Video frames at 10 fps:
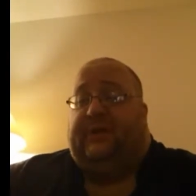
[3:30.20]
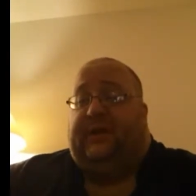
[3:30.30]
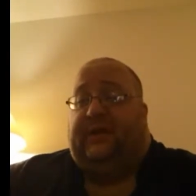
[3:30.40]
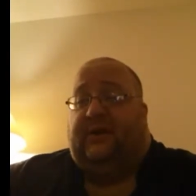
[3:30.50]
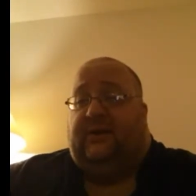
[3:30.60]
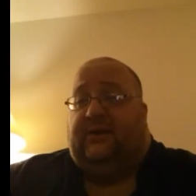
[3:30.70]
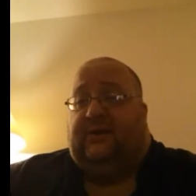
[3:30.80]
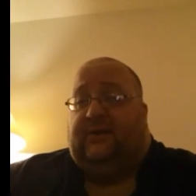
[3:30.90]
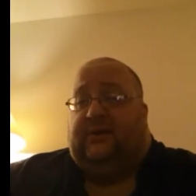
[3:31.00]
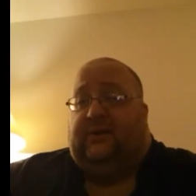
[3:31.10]
but the uh,
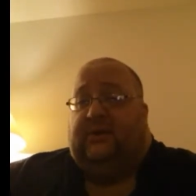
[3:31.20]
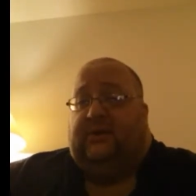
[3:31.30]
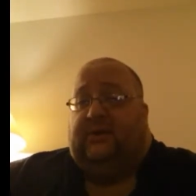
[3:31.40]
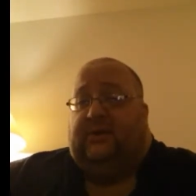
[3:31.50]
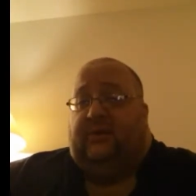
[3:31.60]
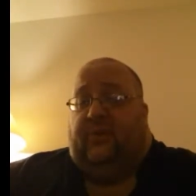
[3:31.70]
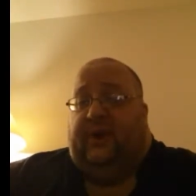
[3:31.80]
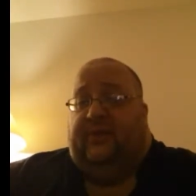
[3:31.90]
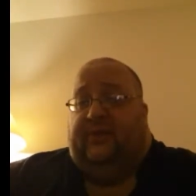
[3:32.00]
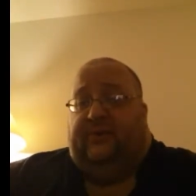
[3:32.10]
the
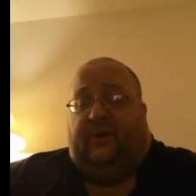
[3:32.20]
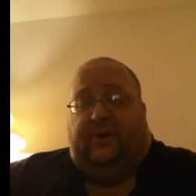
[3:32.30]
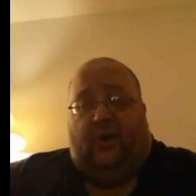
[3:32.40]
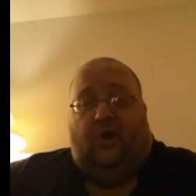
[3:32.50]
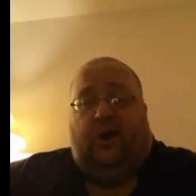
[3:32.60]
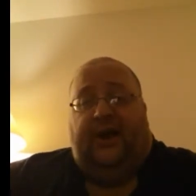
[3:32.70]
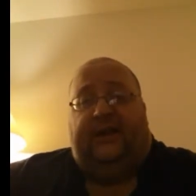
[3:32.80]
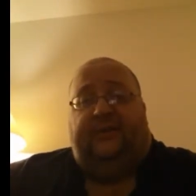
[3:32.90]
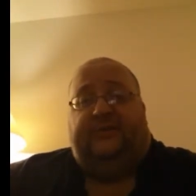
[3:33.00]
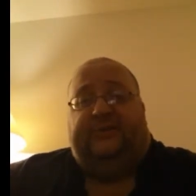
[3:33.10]
way the car
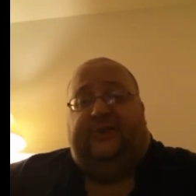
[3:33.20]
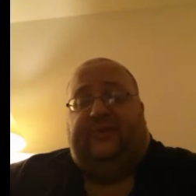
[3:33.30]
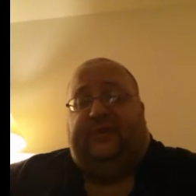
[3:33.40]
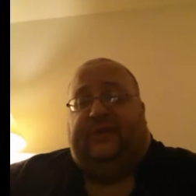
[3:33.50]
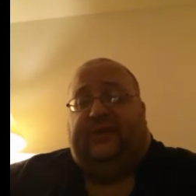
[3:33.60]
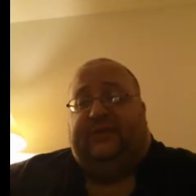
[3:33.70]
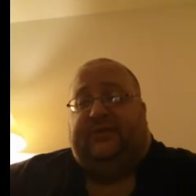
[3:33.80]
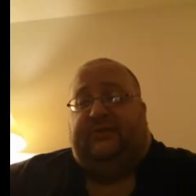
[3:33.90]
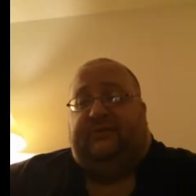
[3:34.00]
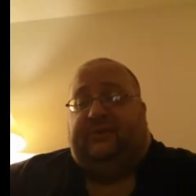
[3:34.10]
handles and everything
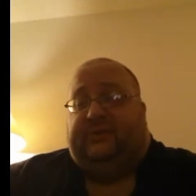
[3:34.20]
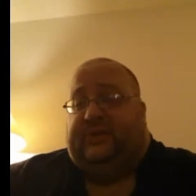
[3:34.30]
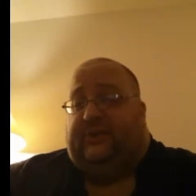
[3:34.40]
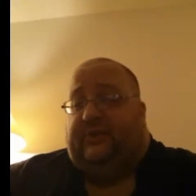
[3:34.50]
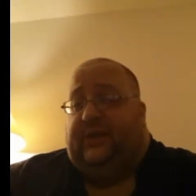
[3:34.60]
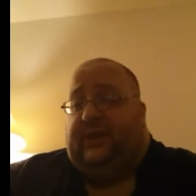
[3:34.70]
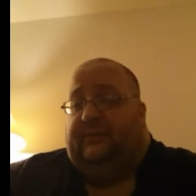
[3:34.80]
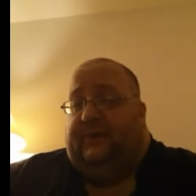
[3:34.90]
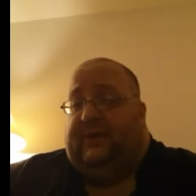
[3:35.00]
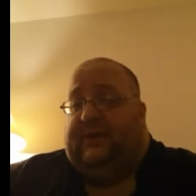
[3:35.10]
is similar. So,
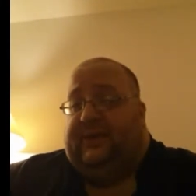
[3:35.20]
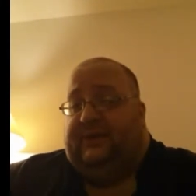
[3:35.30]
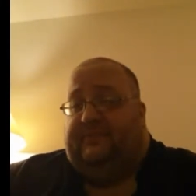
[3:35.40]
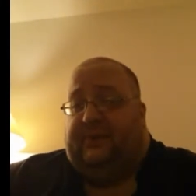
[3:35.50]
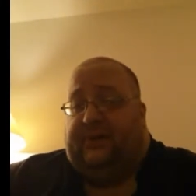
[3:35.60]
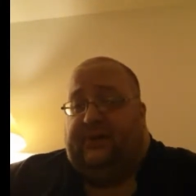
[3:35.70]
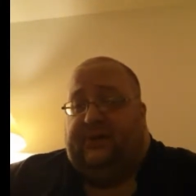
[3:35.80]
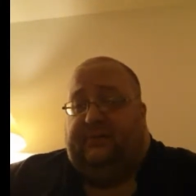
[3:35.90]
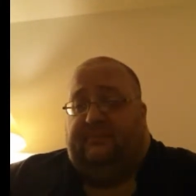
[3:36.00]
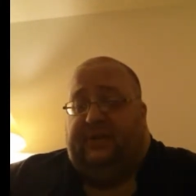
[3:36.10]
but he did
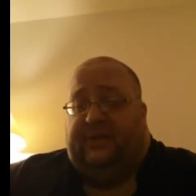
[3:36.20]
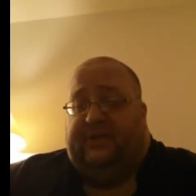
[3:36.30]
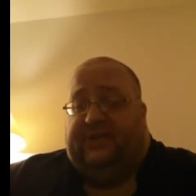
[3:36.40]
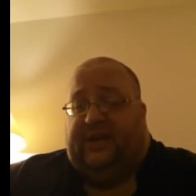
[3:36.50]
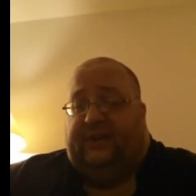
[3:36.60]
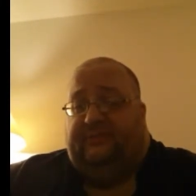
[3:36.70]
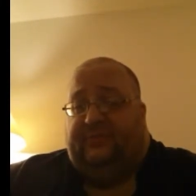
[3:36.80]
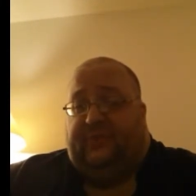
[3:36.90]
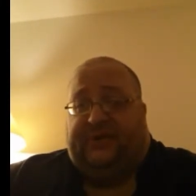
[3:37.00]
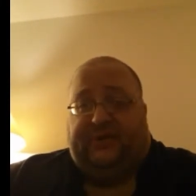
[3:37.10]
a uh, Mickey
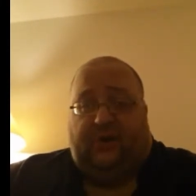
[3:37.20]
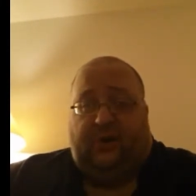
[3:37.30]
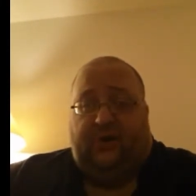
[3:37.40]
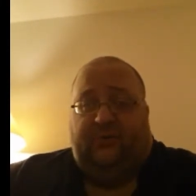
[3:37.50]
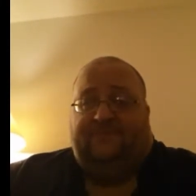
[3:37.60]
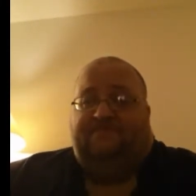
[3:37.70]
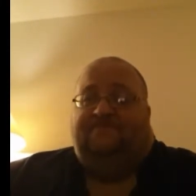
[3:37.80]
James race car